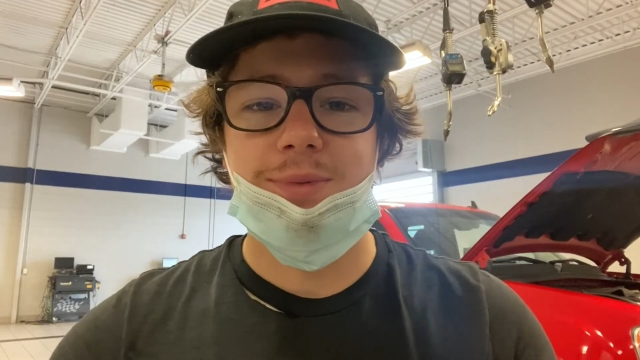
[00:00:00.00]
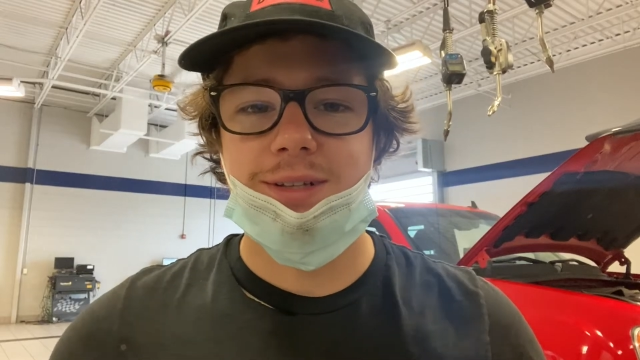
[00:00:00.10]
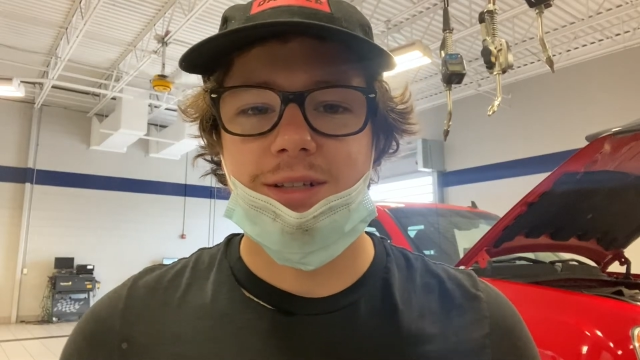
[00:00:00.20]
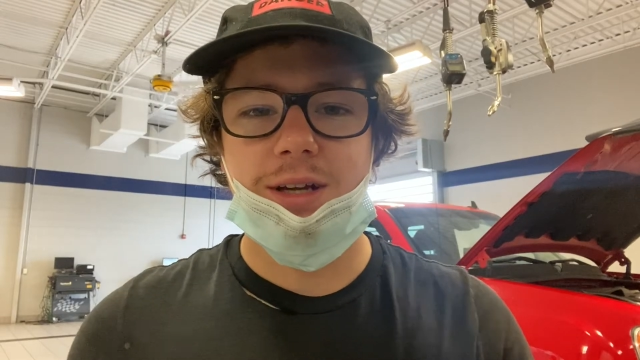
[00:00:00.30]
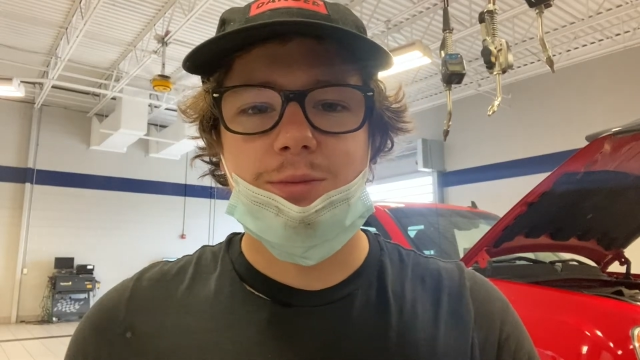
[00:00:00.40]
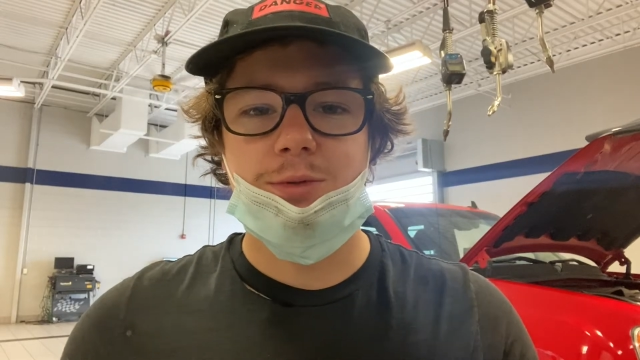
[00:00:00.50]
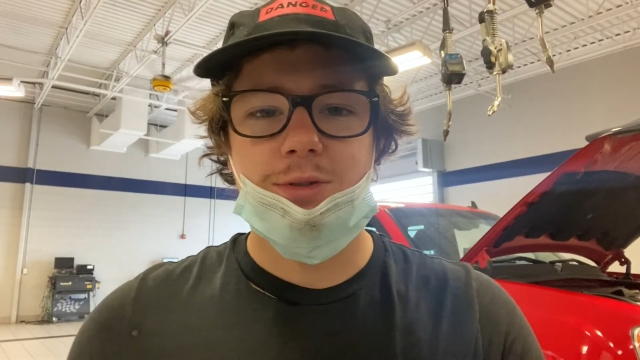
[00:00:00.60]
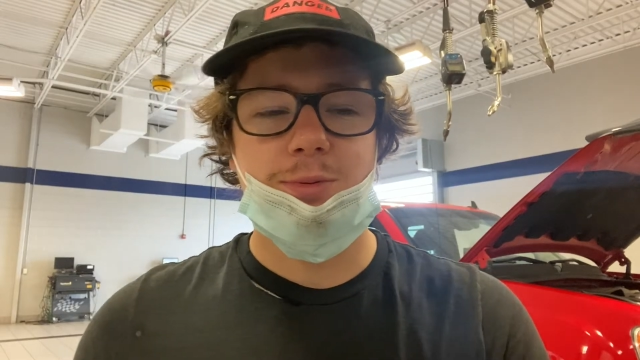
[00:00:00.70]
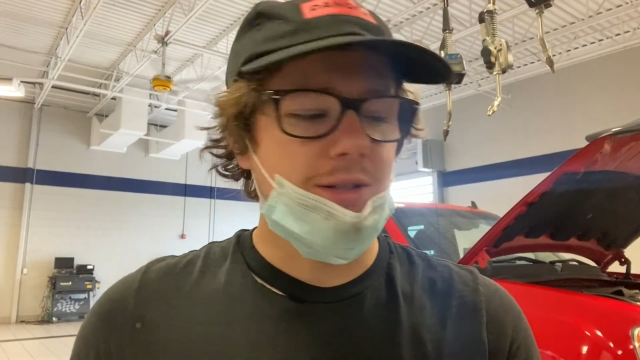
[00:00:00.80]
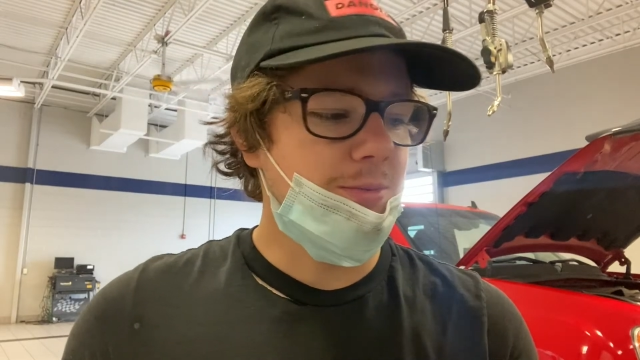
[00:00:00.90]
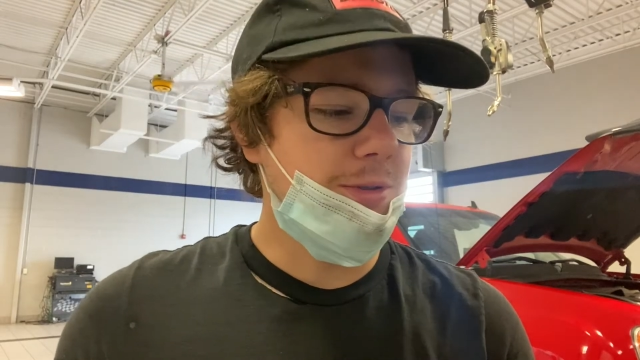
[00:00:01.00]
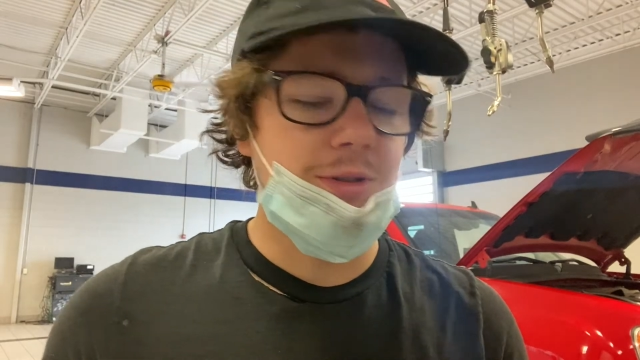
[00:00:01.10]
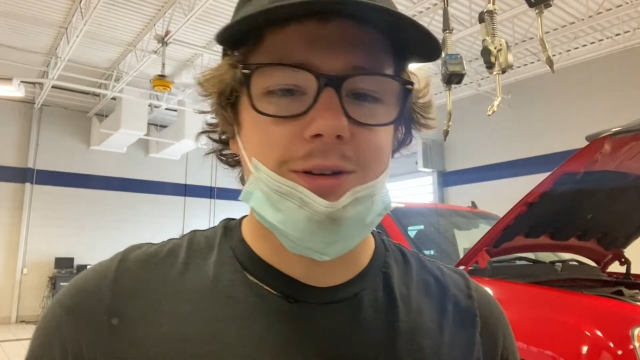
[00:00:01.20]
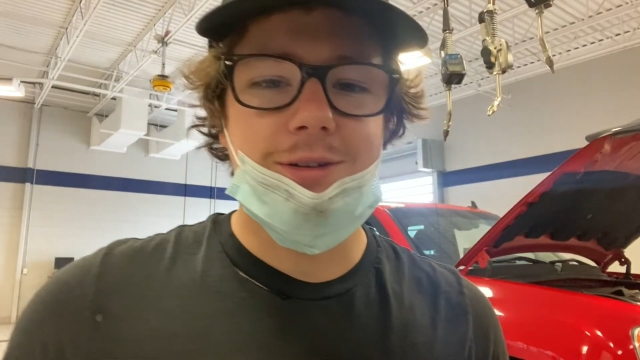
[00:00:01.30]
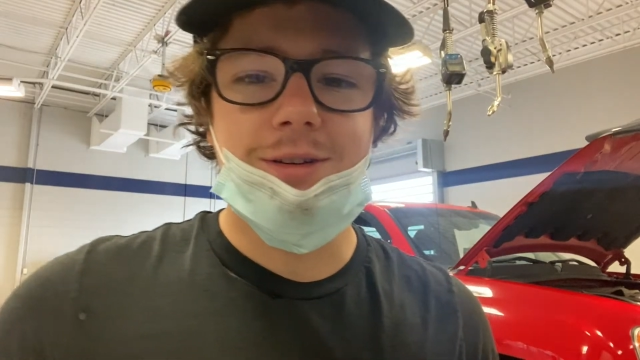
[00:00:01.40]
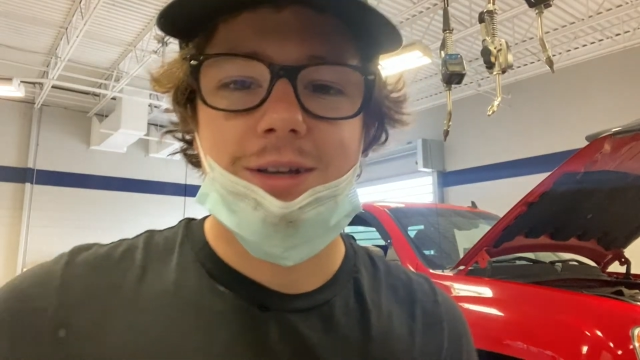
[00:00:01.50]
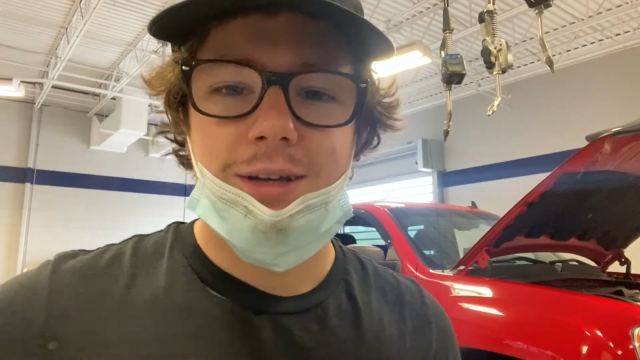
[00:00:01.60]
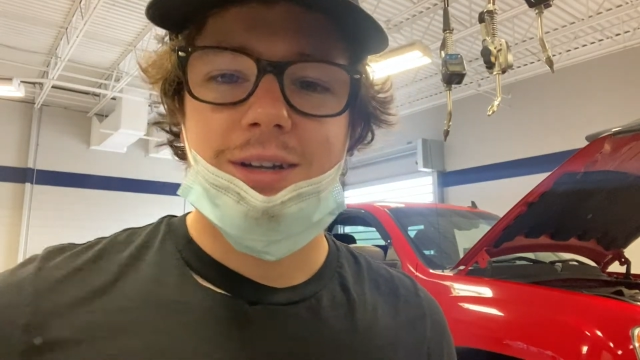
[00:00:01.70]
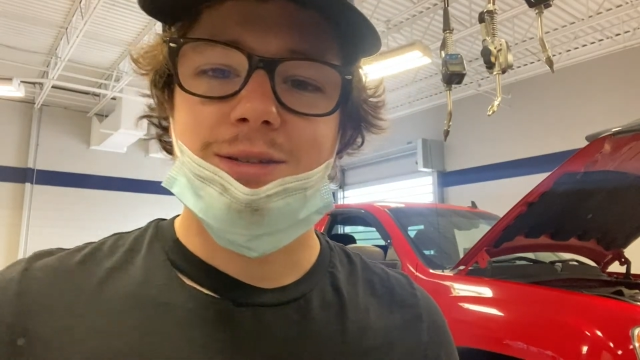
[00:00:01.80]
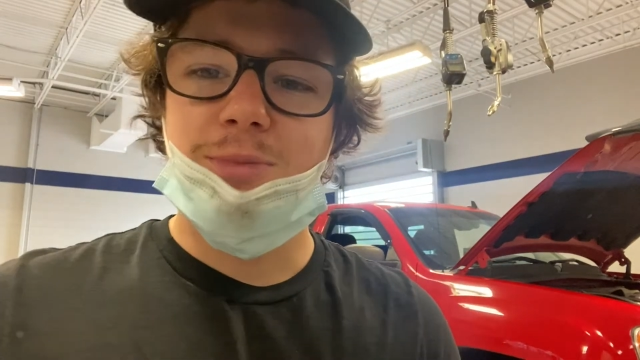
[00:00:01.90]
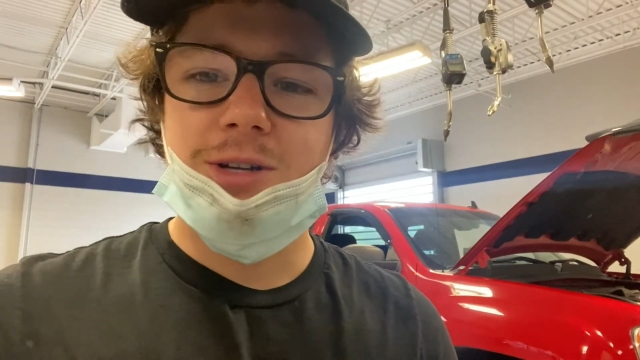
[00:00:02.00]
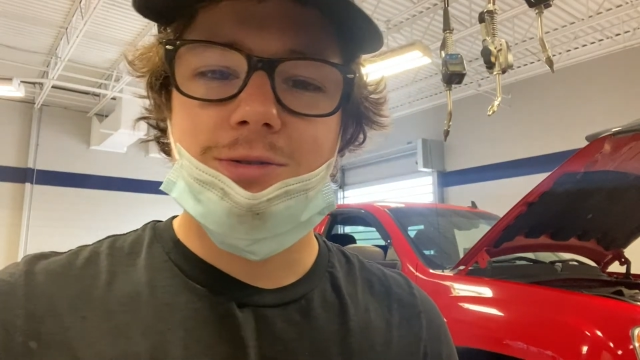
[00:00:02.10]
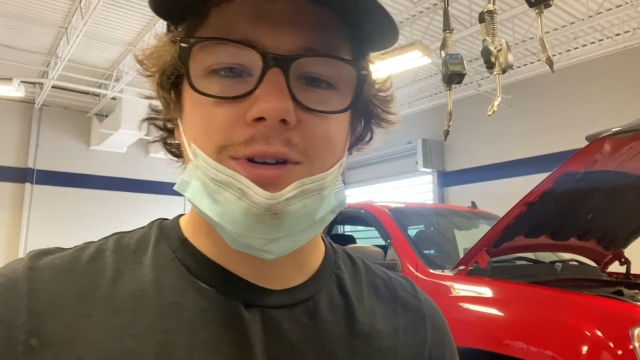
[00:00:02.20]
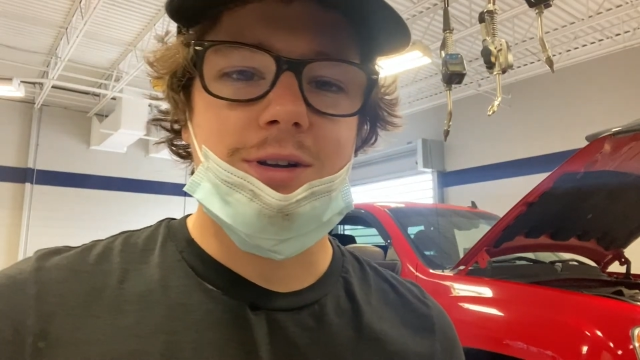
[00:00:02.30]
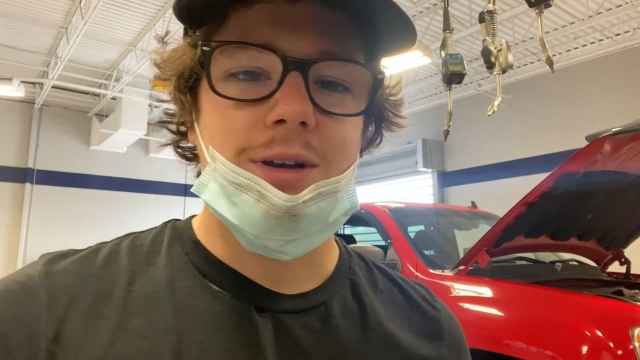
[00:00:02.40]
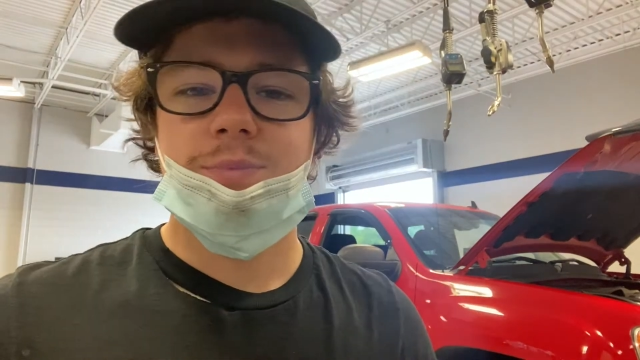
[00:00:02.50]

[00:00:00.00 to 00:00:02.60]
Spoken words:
because I'm a responsible adult. It's my truck.